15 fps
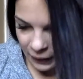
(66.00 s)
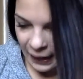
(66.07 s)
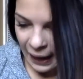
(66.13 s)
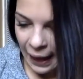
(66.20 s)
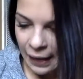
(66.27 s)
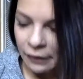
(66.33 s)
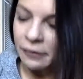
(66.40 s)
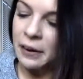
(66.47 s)

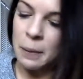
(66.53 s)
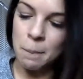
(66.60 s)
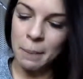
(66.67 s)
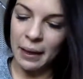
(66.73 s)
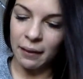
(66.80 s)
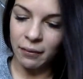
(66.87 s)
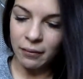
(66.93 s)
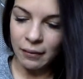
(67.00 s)
calorie
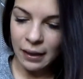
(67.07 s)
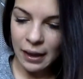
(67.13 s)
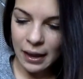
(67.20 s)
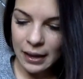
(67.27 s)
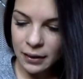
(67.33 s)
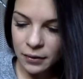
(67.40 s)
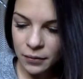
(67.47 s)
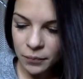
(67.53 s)

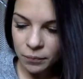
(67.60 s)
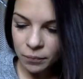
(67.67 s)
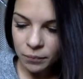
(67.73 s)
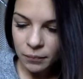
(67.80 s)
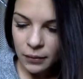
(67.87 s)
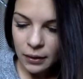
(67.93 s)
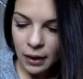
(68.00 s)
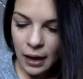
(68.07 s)
baseline
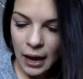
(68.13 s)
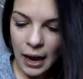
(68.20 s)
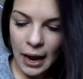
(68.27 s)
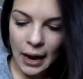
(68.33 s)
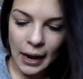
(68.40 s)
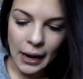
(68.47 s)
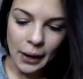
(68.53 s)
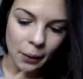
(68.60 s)

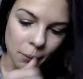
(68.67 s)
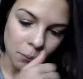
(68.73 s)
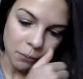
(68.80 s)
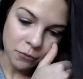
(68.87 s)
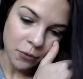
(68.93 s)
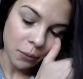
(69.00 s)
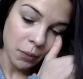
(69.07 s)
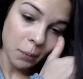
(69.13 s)

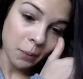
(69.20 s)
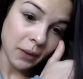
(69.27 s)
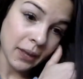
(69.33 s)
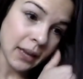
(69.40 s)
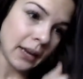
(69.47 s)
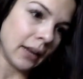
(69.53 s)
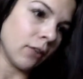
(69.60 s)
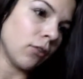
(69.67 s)
from the beginning.